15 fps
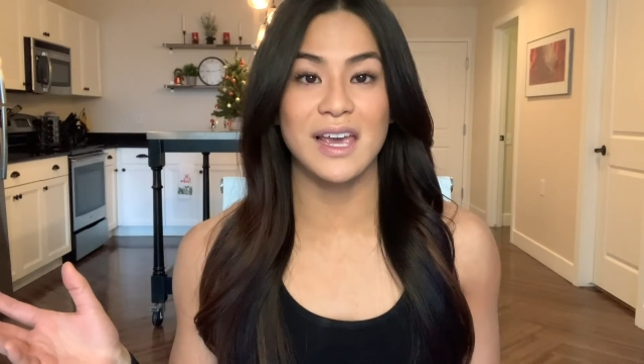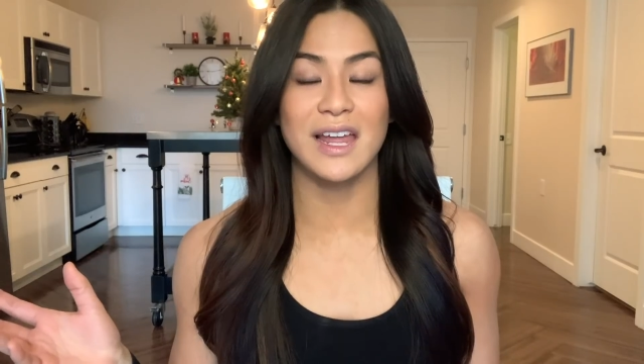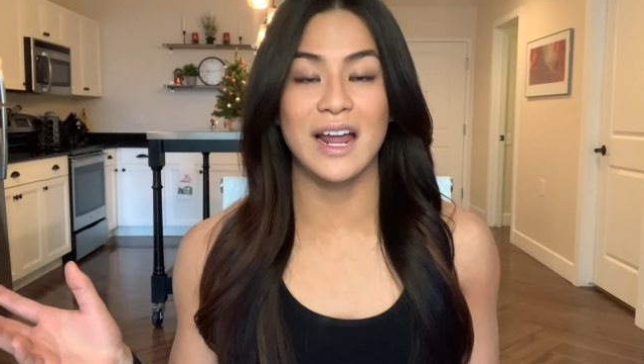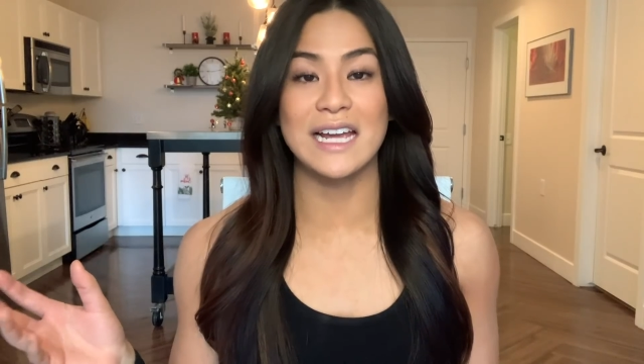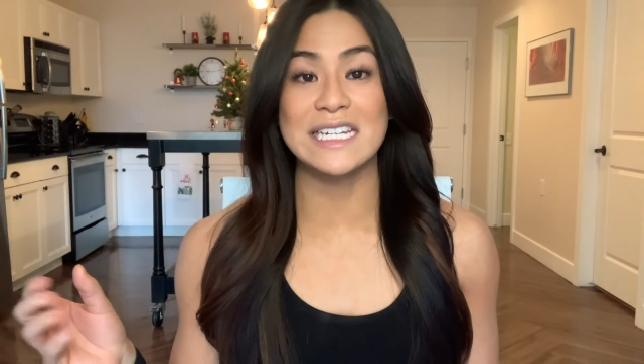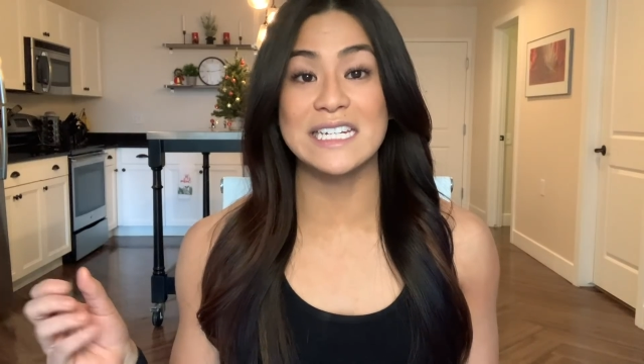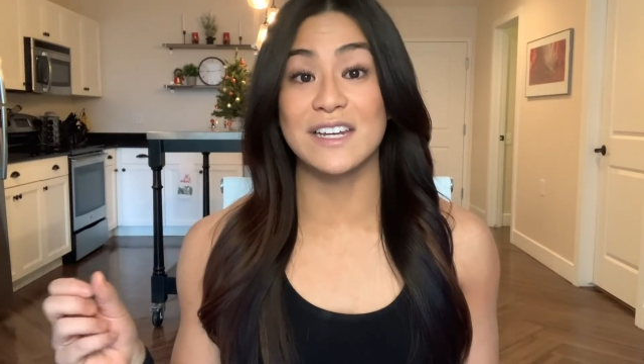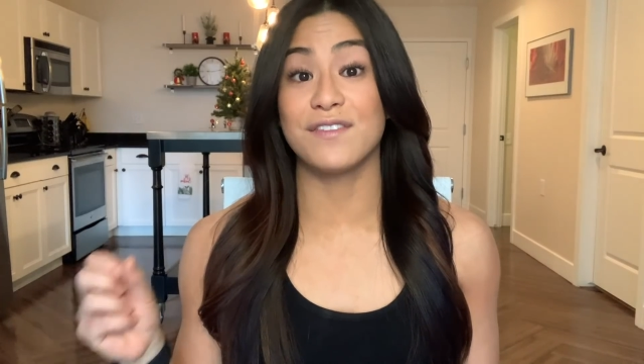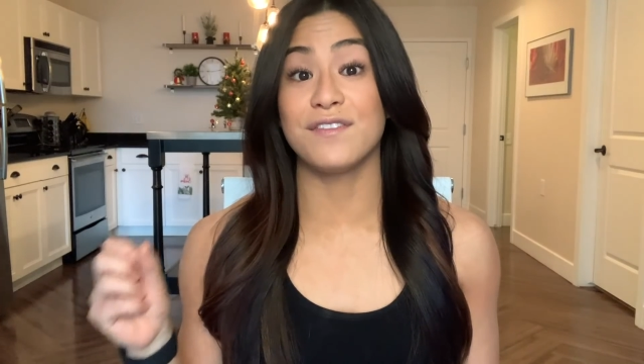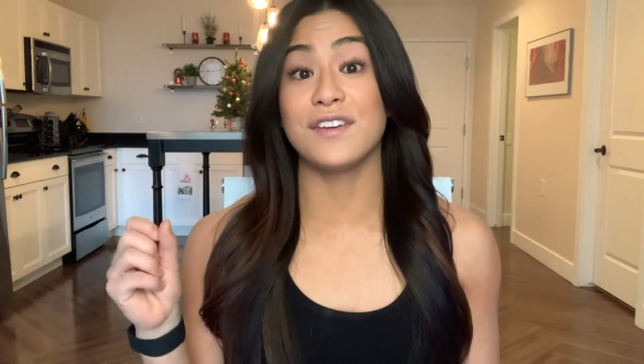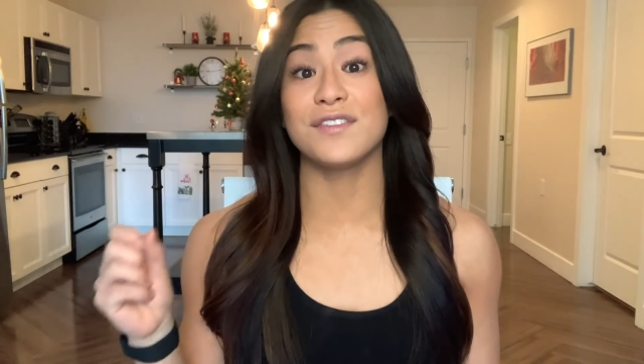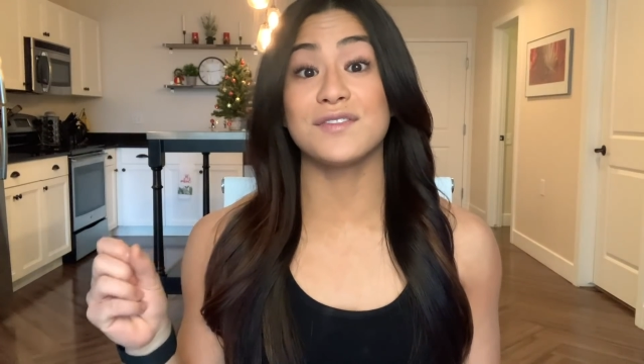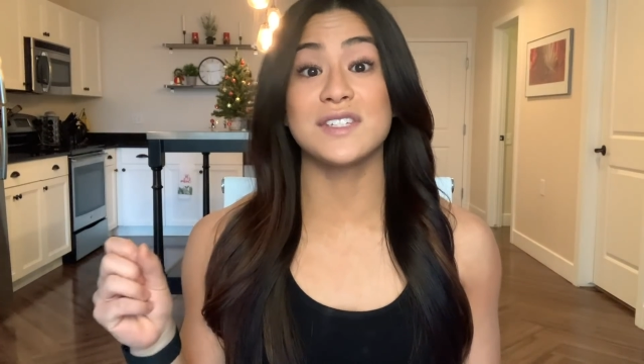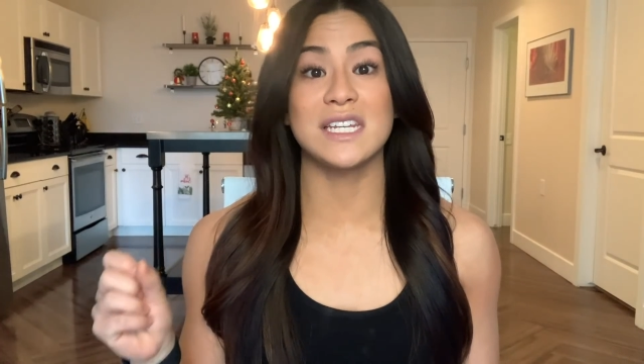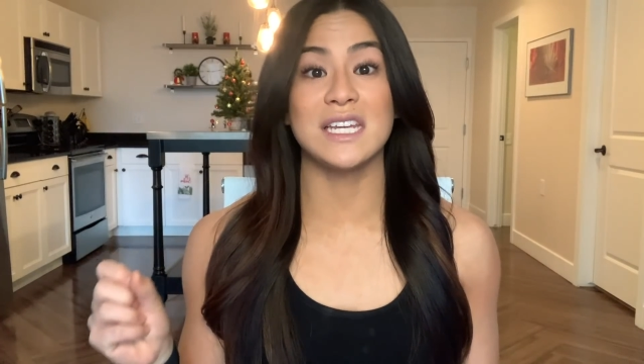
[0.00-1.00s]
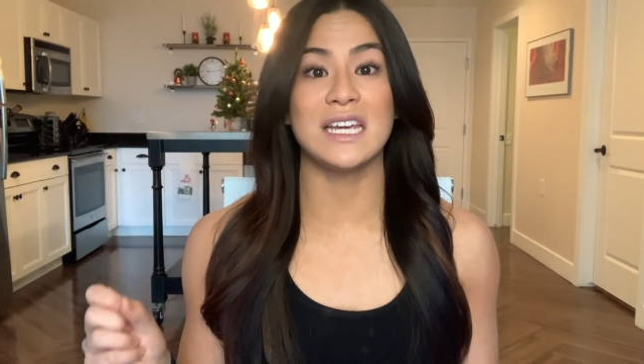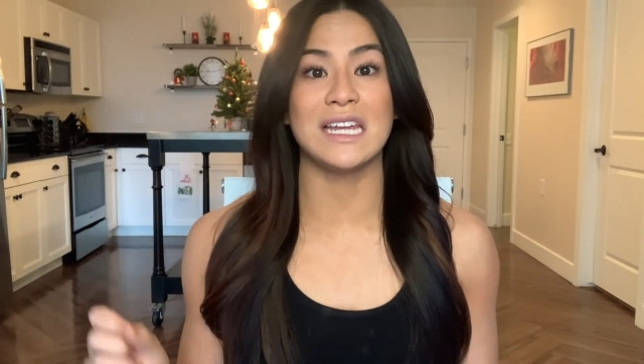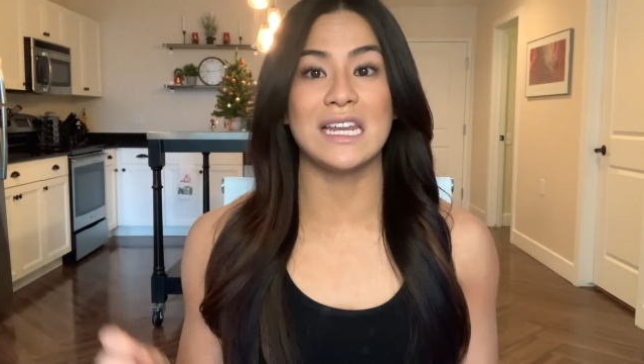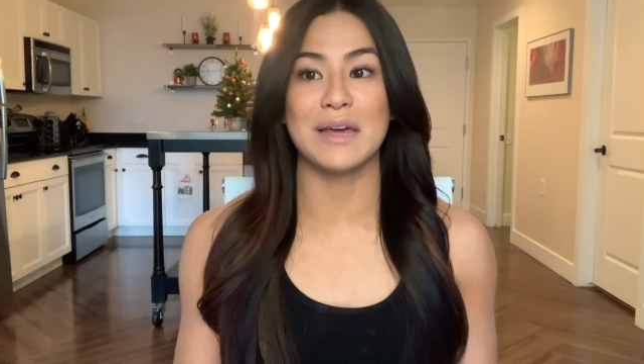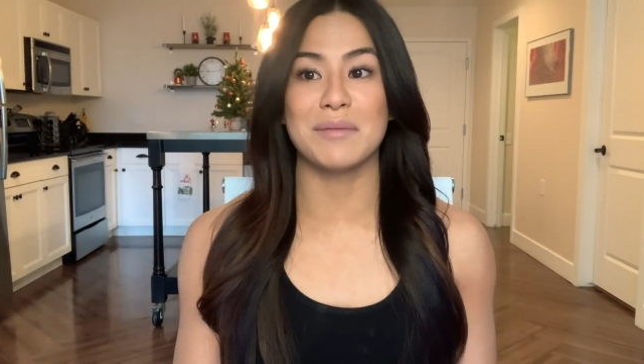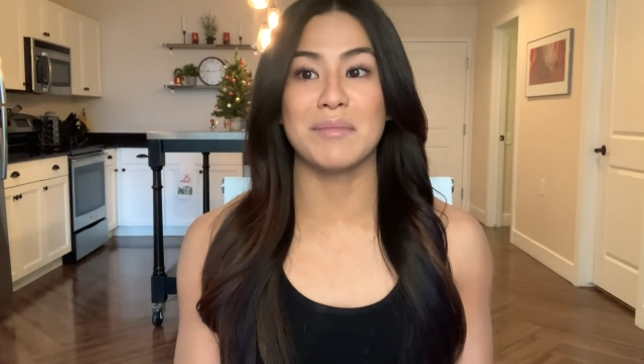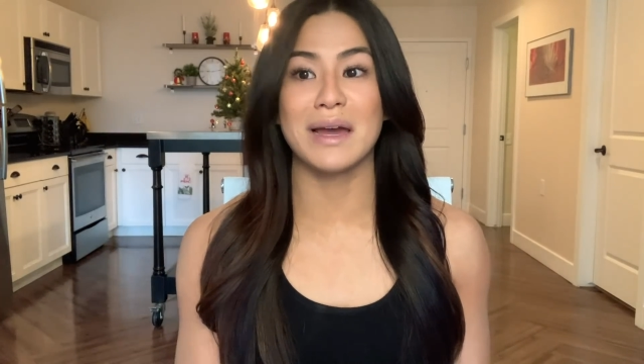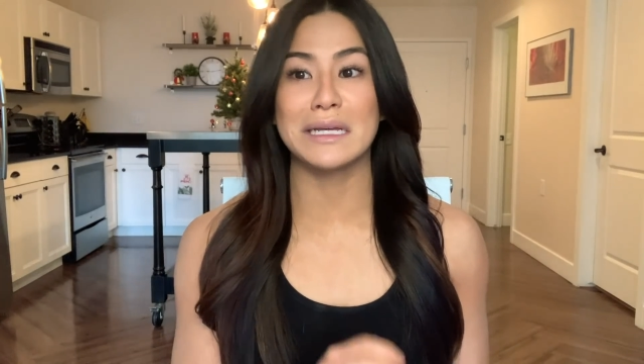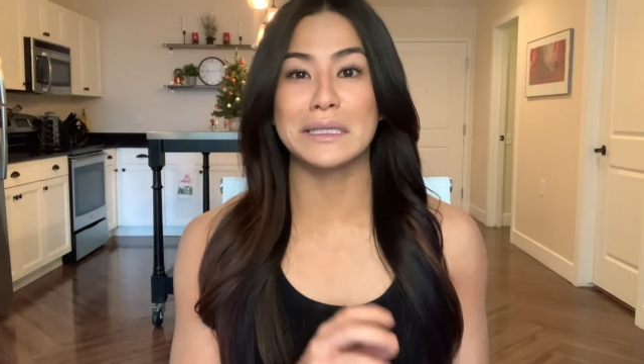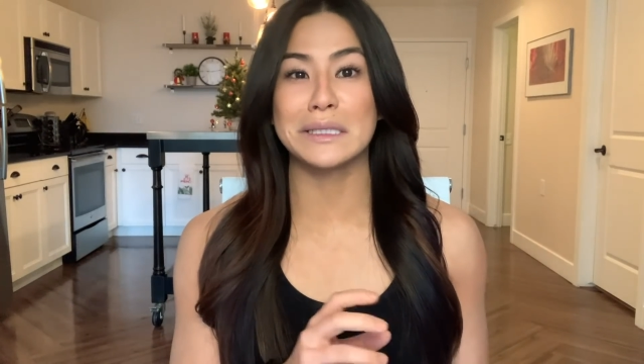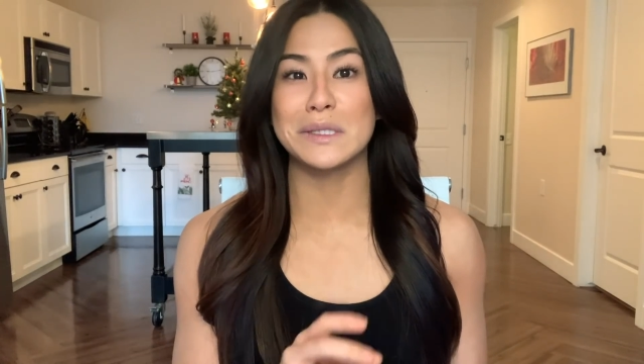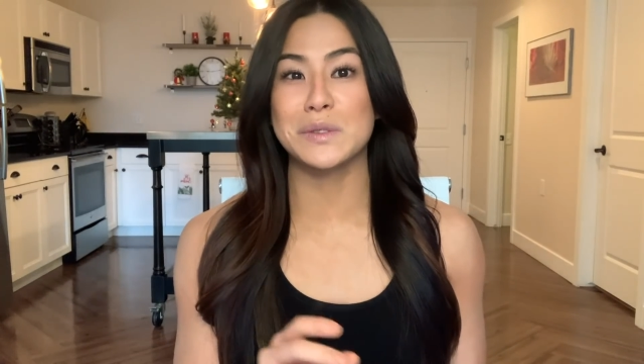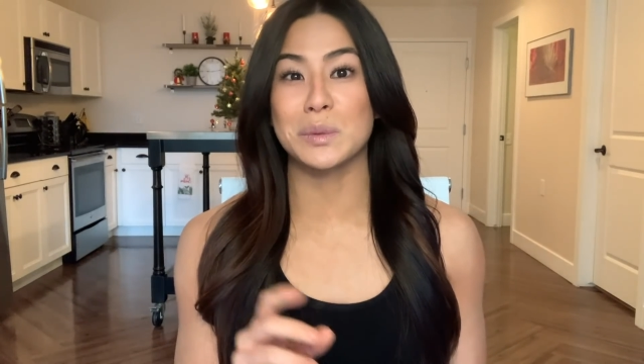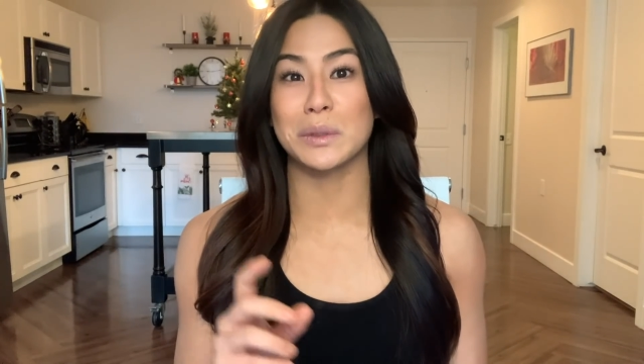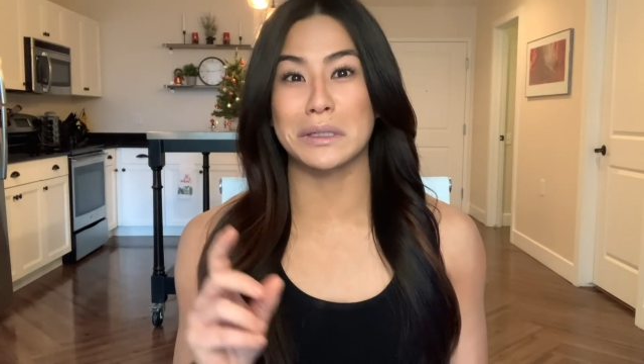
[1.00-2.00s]
and I did 15 and my
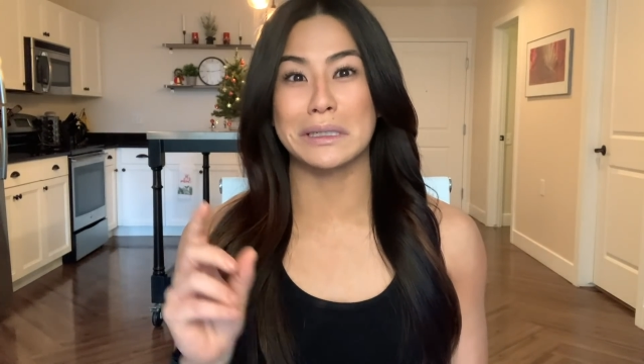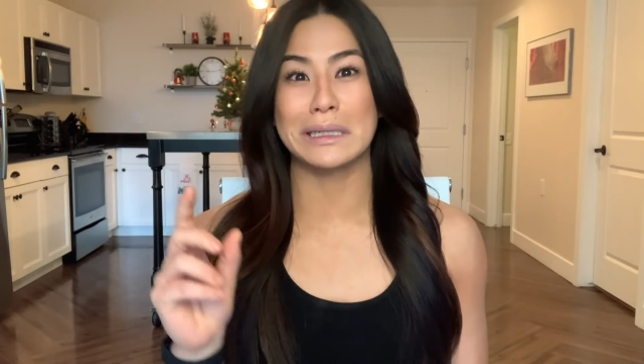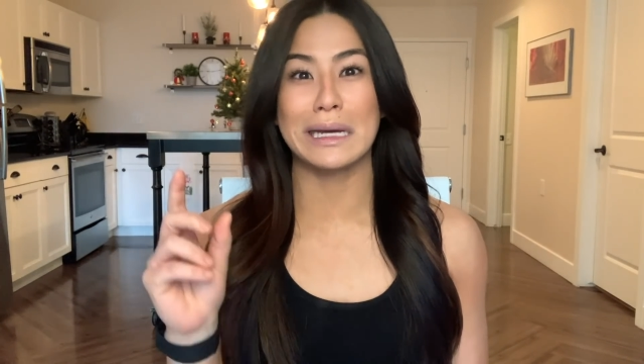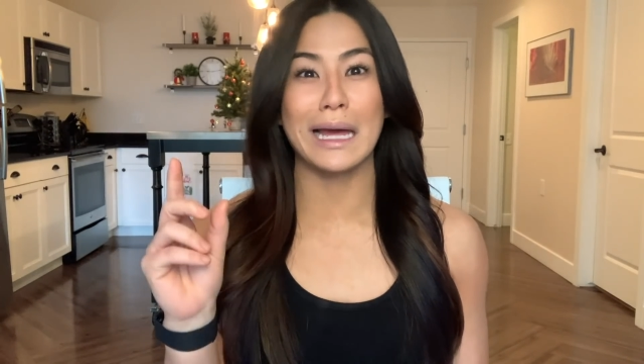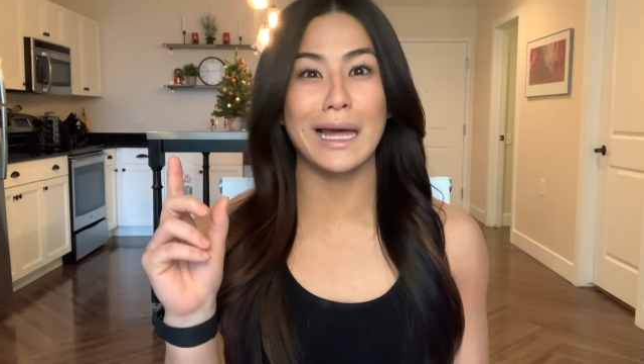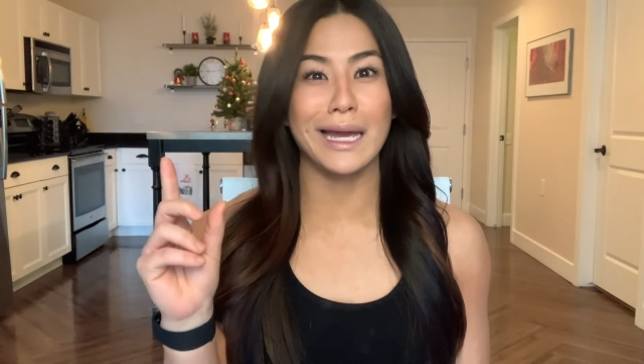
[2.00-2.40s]
glutes were